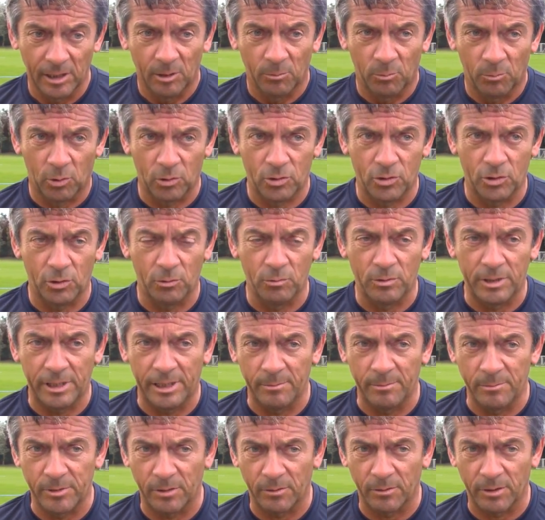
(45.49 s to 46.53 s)
put two
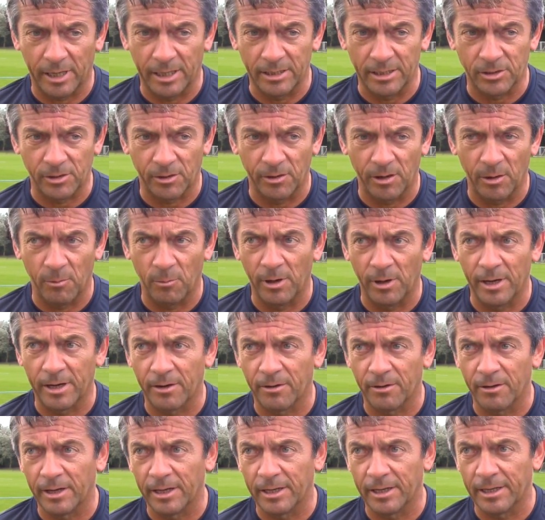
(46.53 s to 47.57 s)
teams out against Great
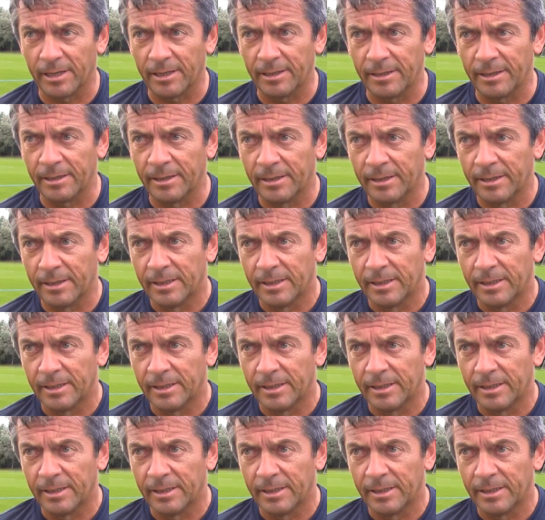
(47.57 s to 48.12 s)
Wakering and then